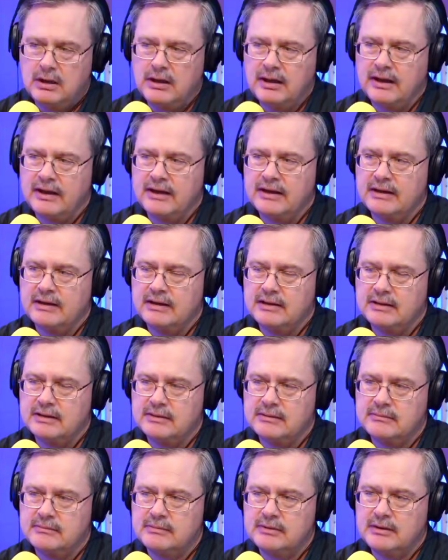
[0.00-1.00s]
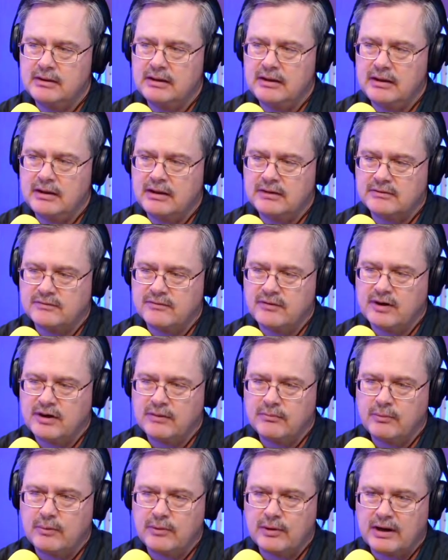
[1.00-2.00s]
And it's very
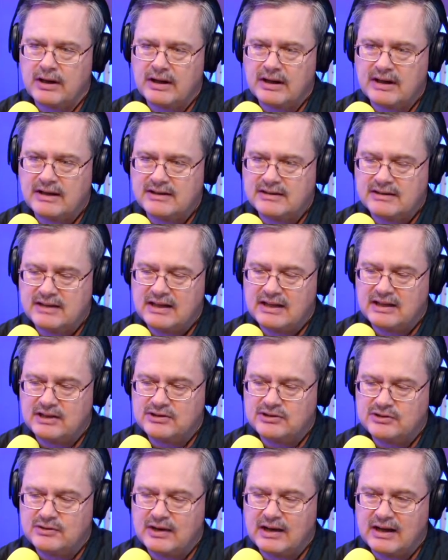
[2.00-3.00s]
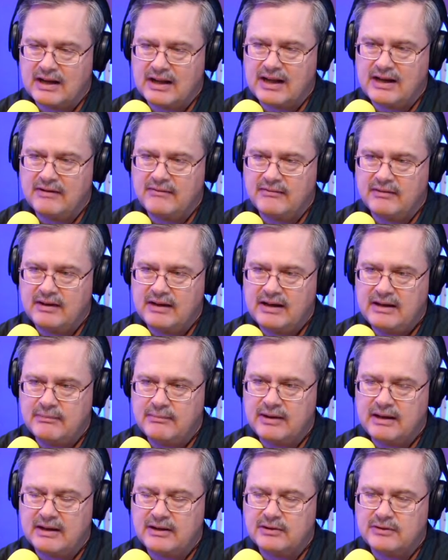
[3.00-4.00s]
important. Take it you got to have
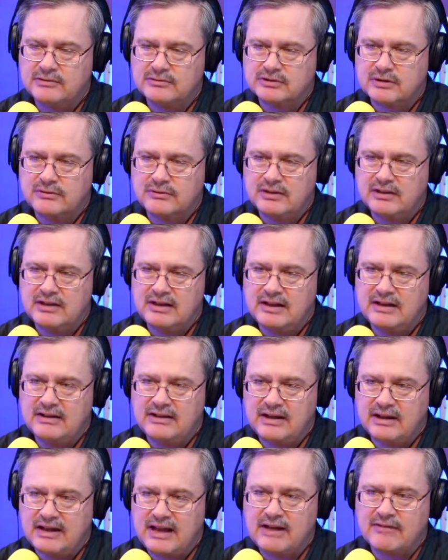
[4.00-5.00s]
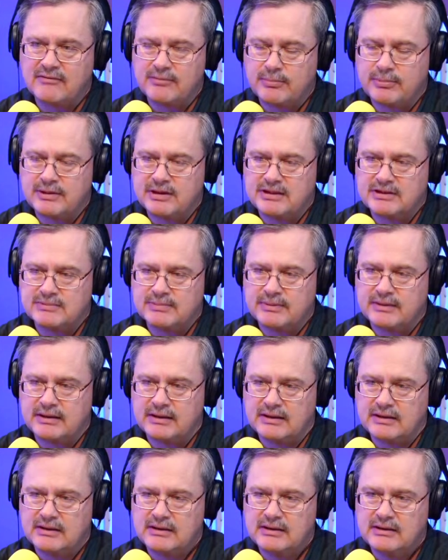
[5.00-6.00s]
anybody who's on the deed, they have to
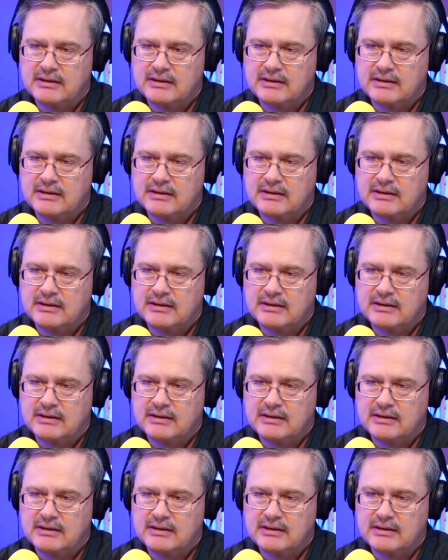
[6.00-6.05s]
participate.